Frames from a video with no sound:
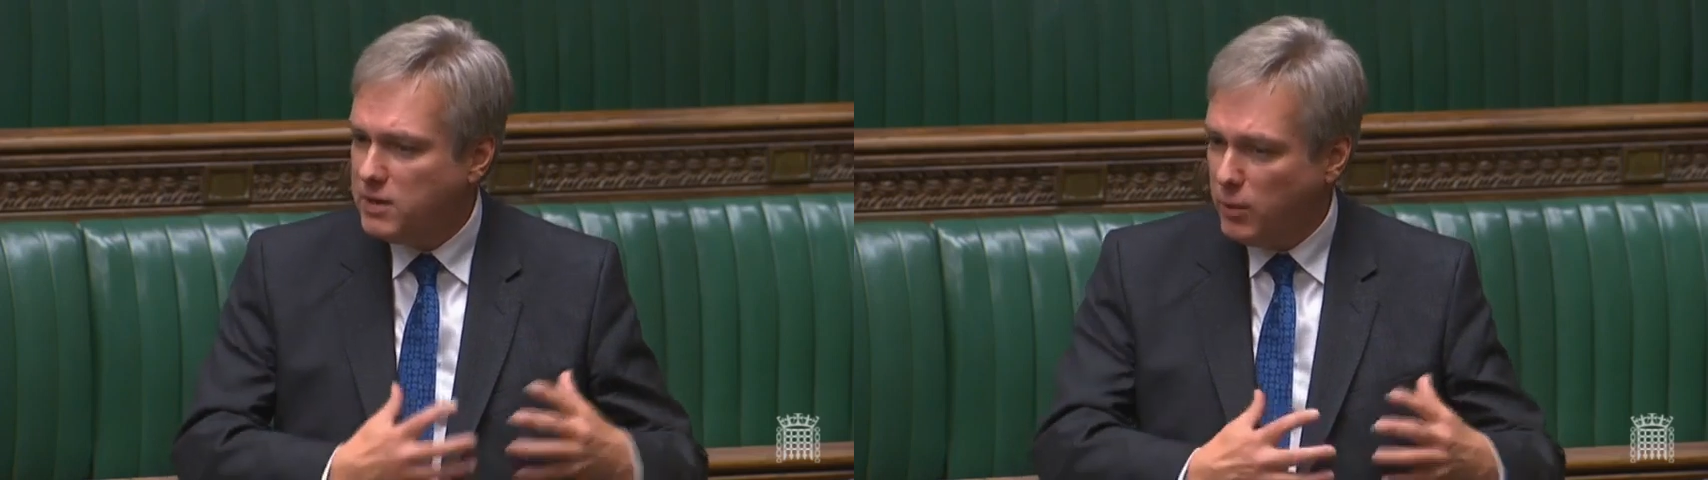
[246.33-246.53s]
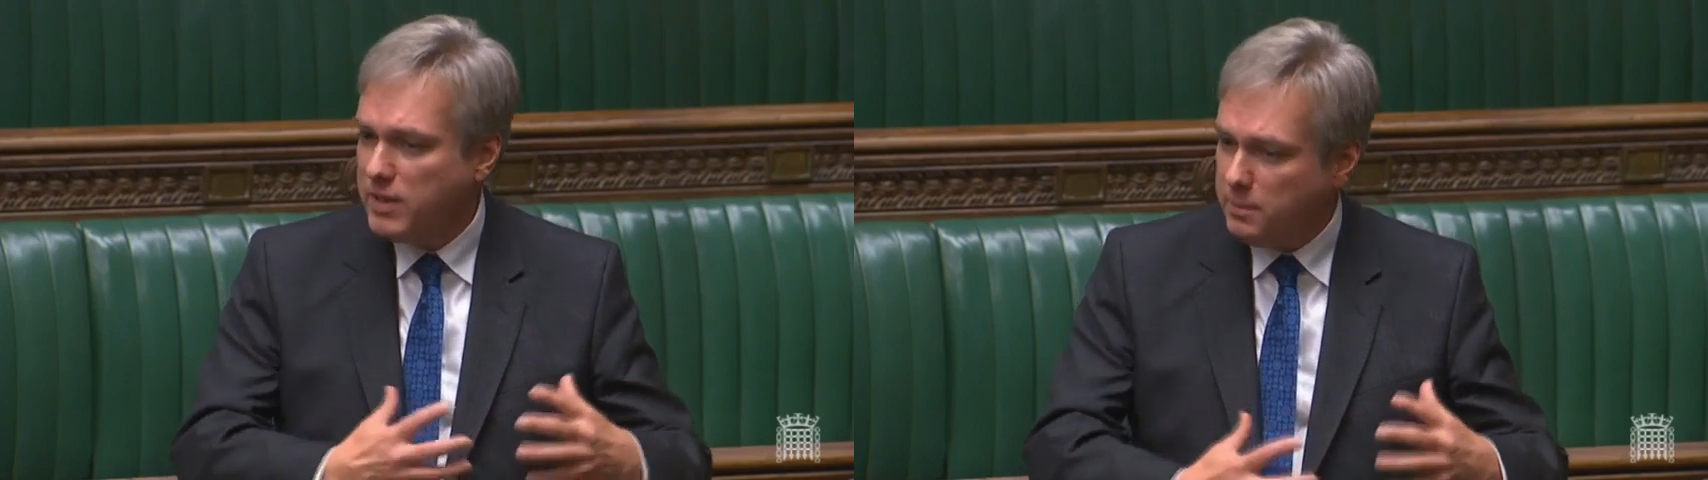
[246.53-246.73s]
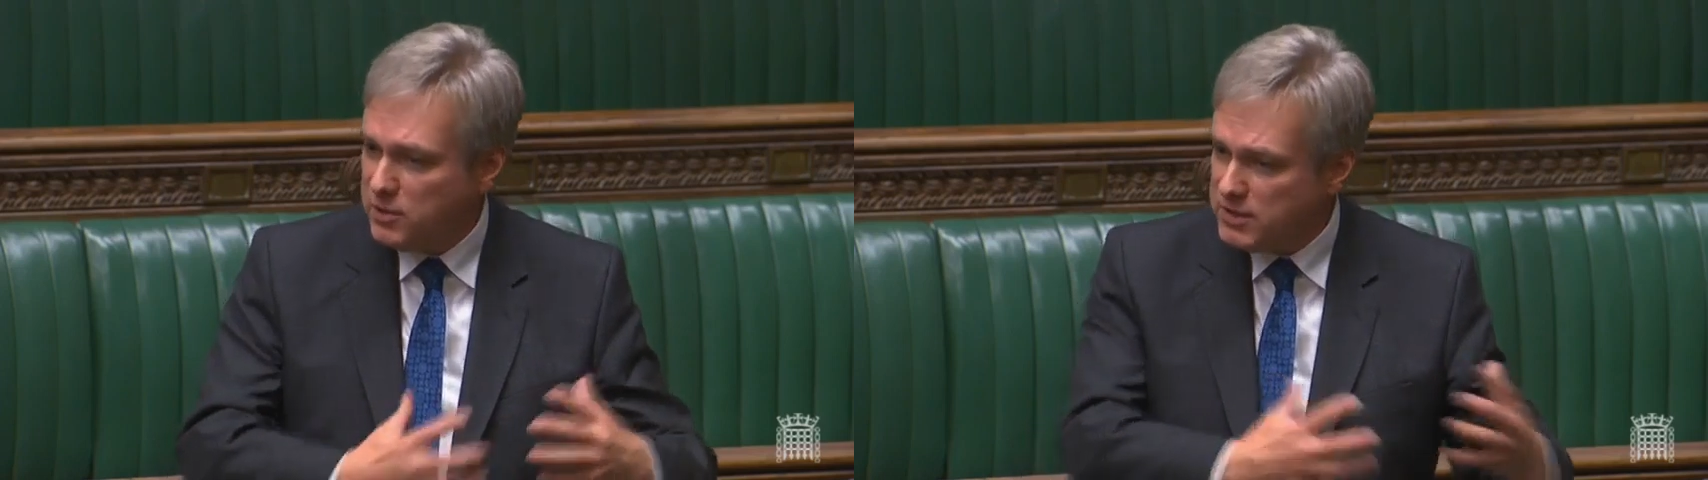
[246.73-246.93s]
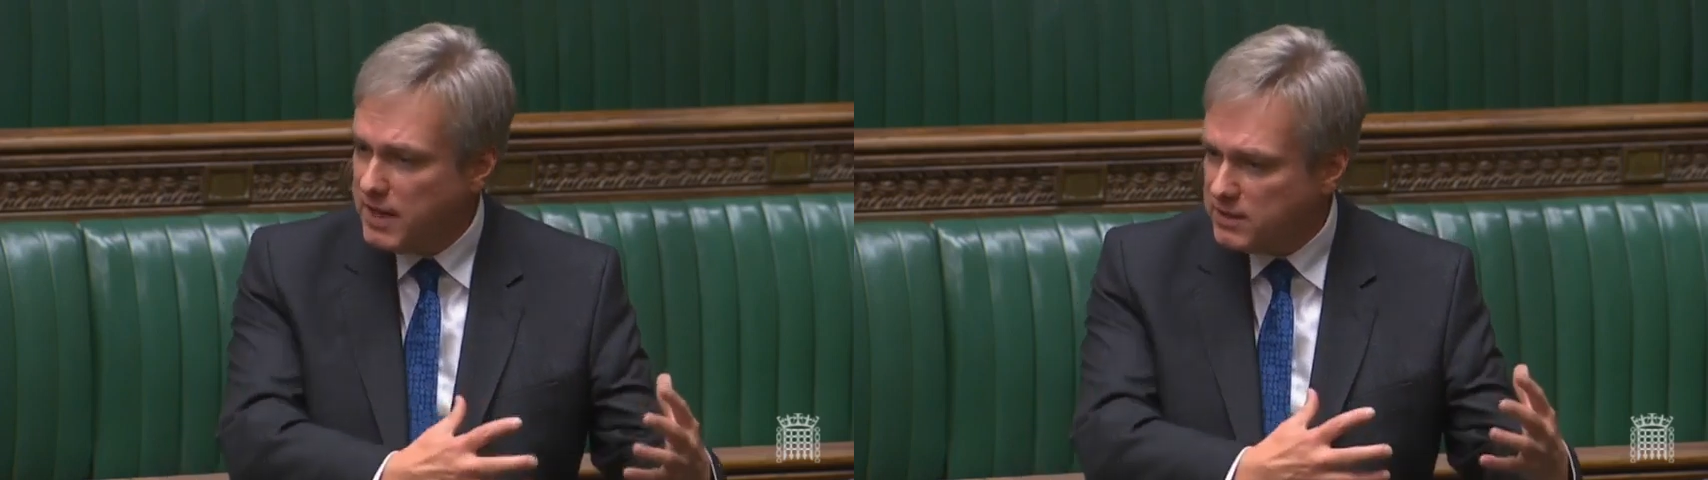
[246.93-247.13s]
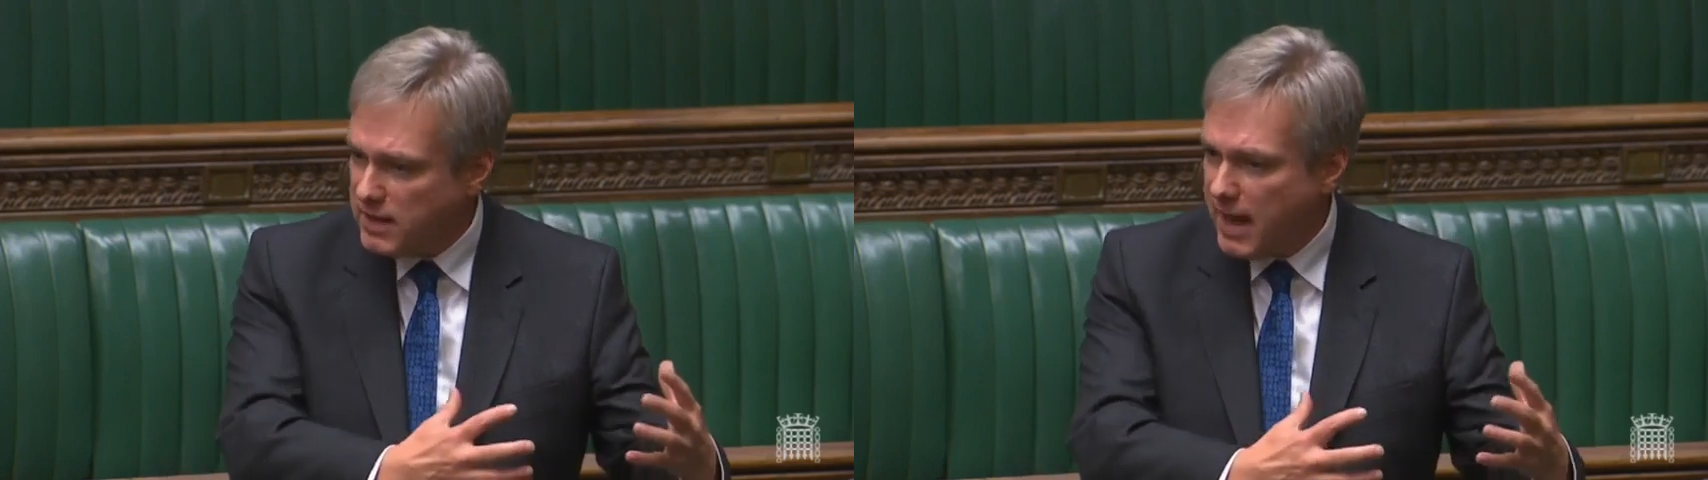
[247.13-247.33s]
when they
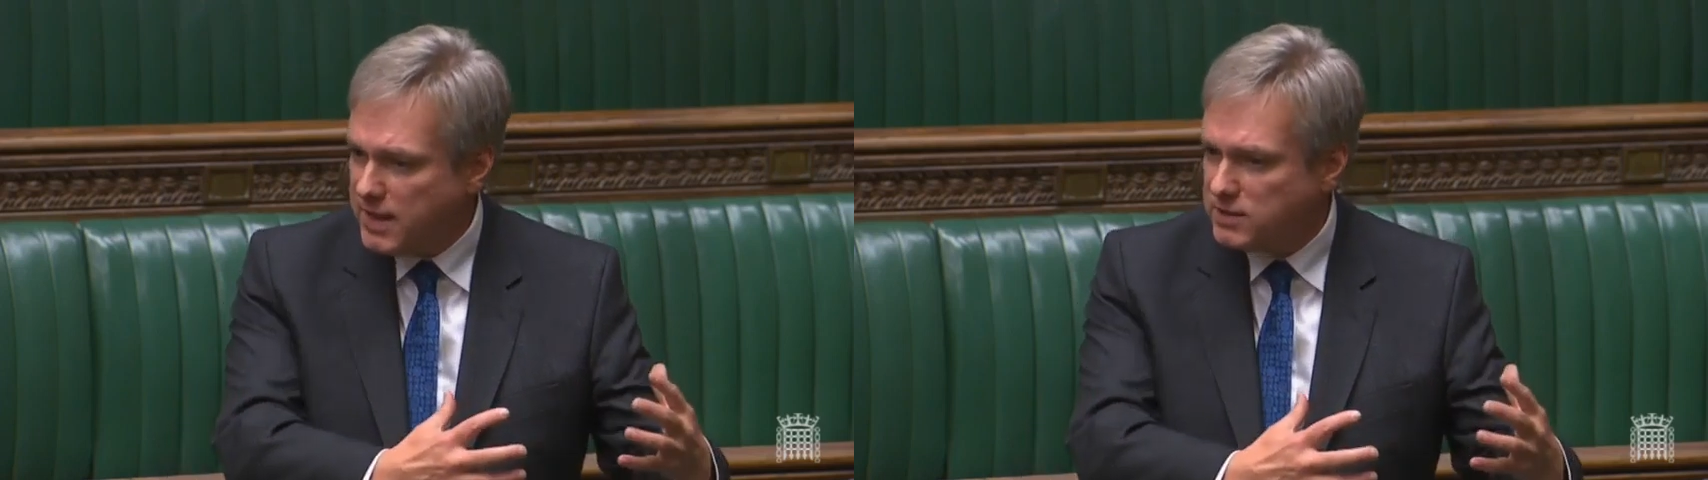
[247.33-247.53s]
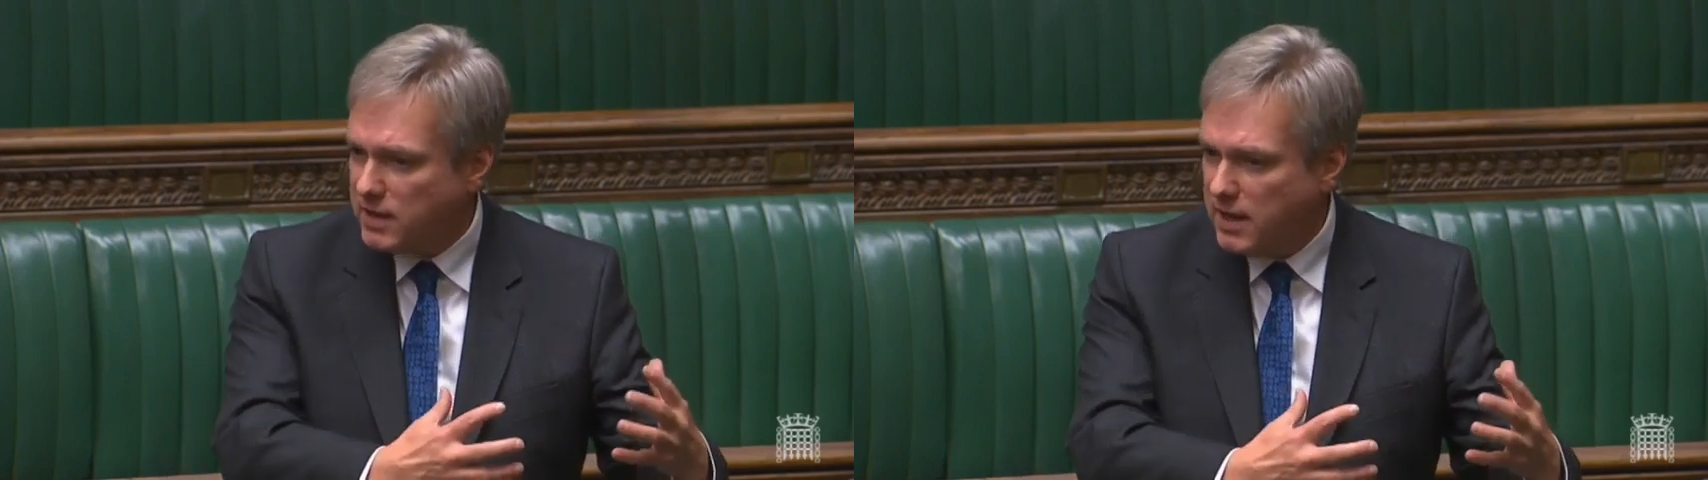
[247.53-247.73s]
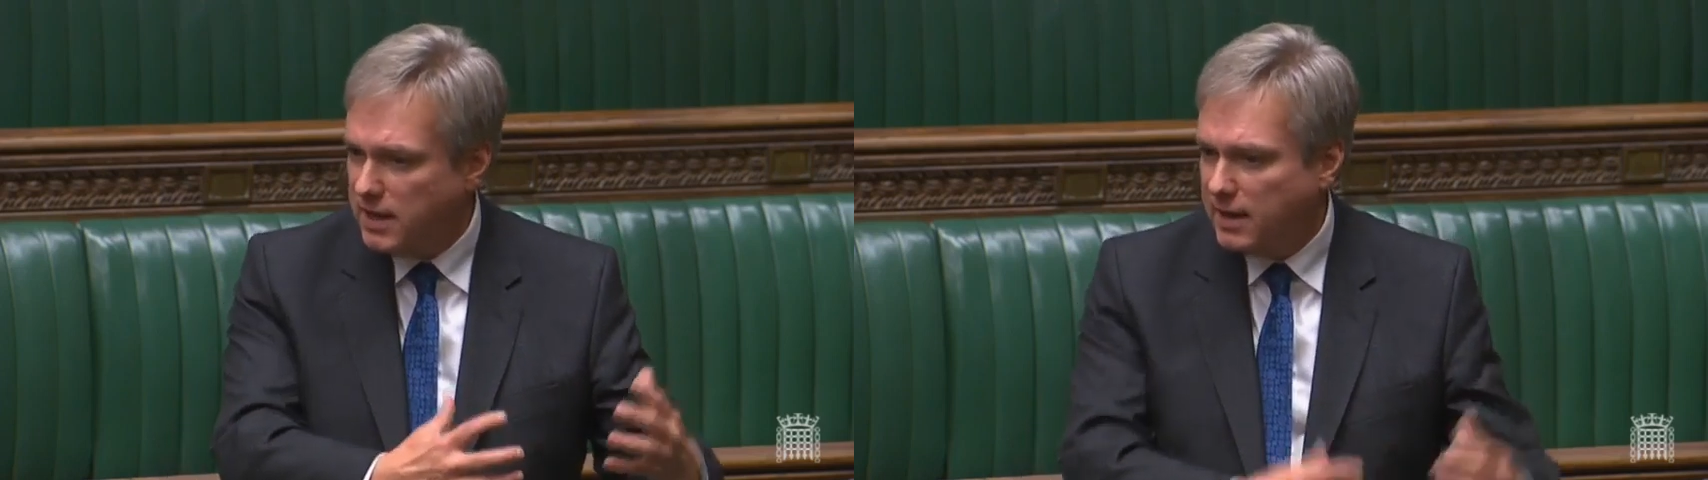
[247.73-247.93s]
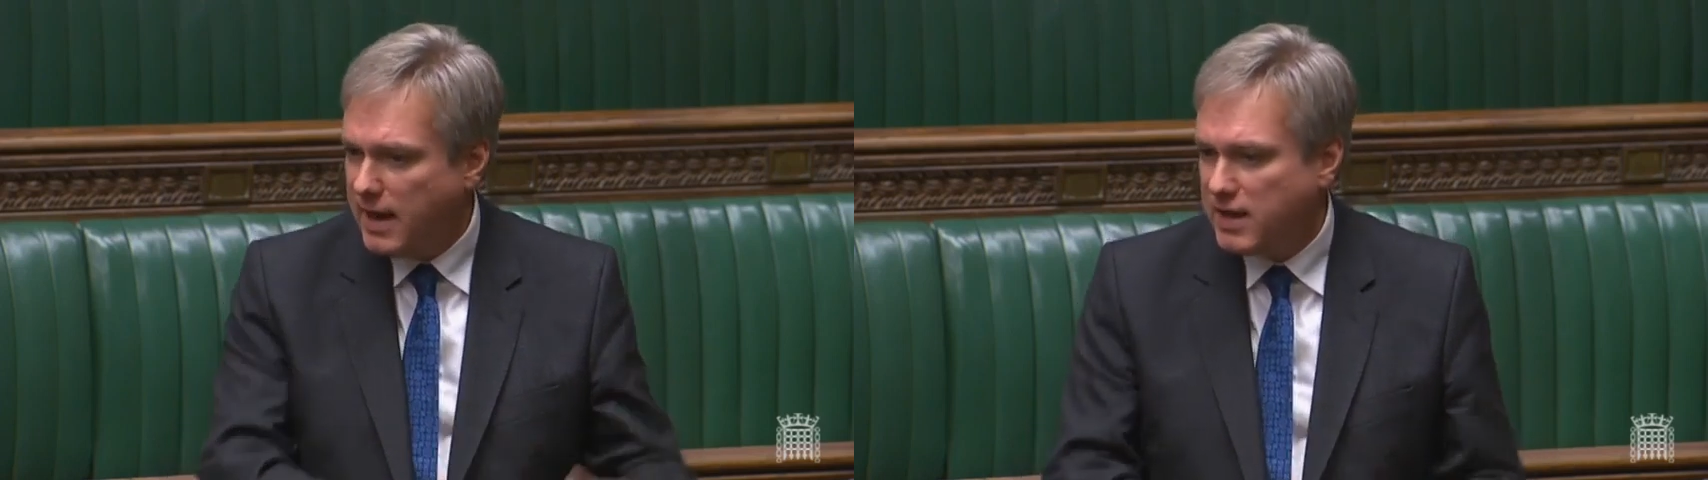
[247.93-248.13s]
present at an